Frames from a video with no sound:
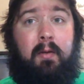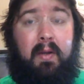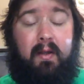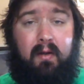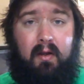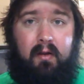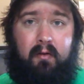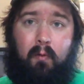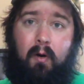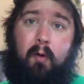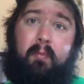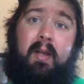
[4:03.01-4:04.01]
me to a
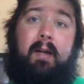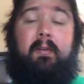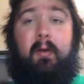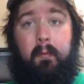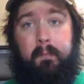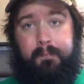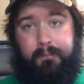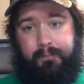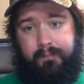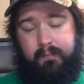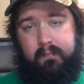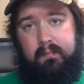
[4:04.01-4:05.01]
Herpstat 2.
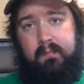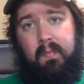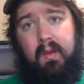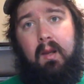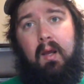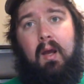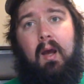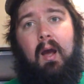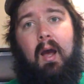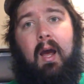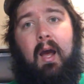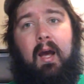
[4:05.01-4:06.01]

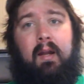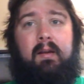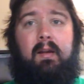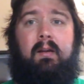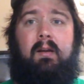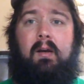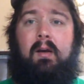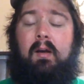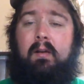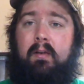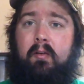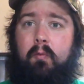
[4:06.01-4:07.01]
And
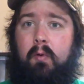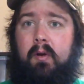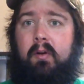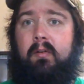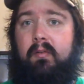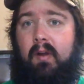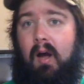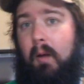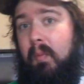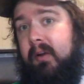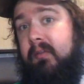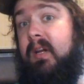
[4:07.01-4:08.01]
this was a
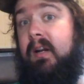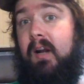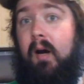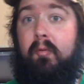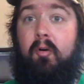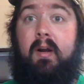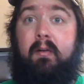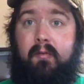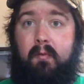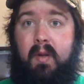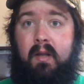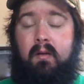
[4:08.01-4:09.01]
much needed upgrade for
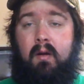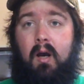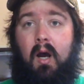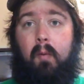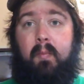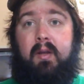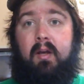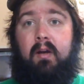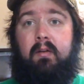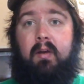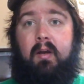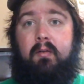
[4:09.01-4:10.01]
me
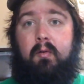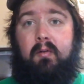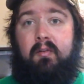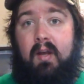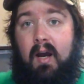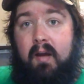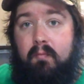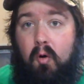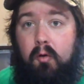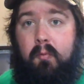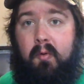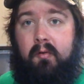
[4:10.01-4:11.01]
because, as you can see, I have
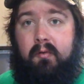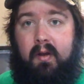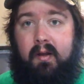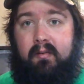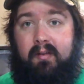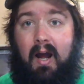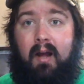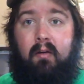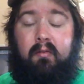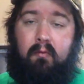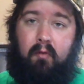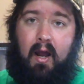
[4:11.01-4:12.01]
multiple
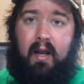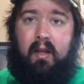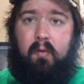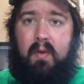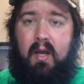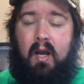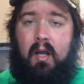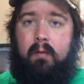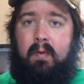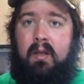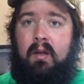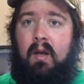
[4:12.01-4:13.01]
styles of racking behind
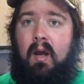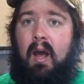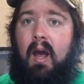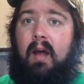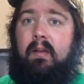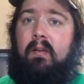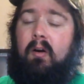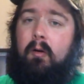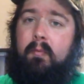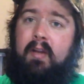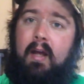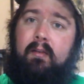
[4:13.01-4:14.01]
me, and the
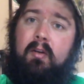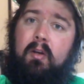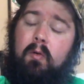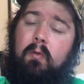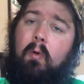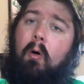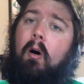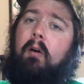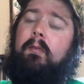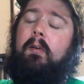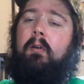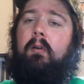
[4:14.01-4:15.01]
Herpstat 2
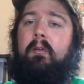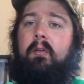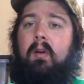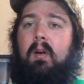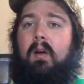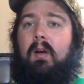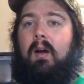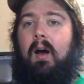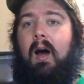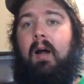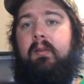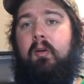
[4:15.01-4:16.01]
offers
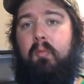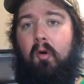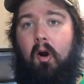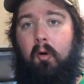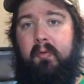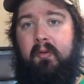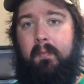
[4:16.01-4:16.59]
2 probes